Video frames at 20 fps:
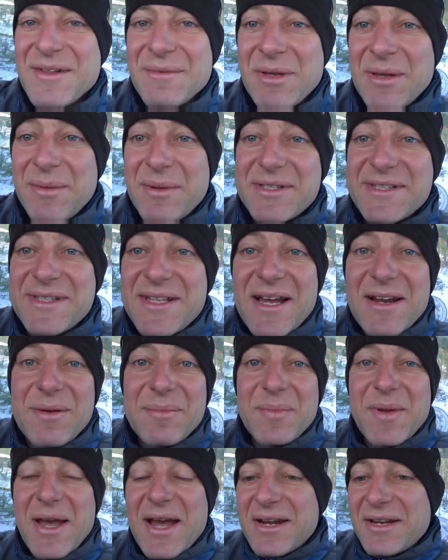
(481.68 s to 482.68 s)
Maybe it's not a
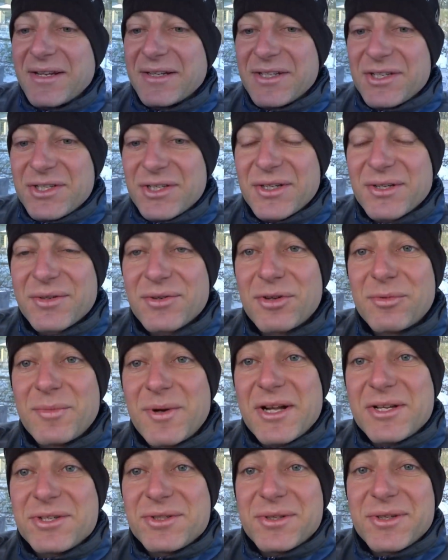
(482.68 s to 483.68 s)
bad ignition control
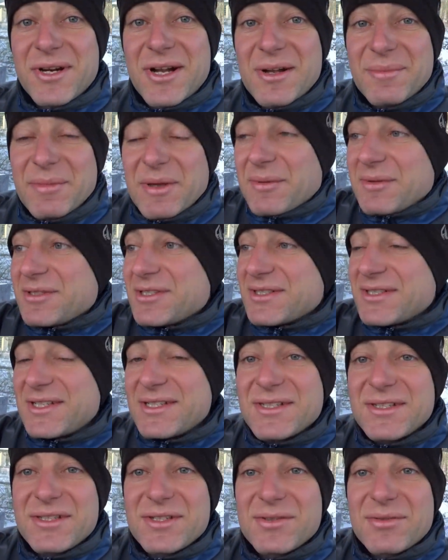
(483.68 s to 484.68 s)
module at all. Maybe it just
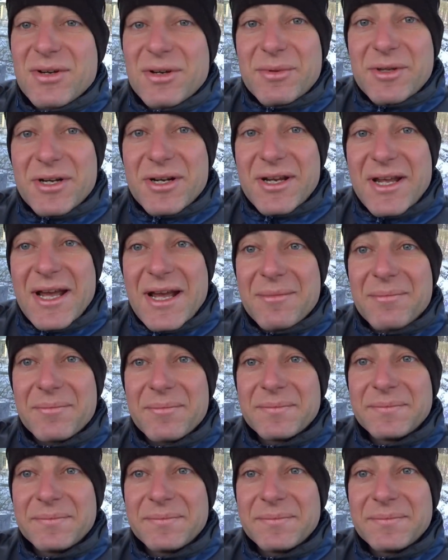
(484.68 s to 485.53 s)
needs a distributor cap.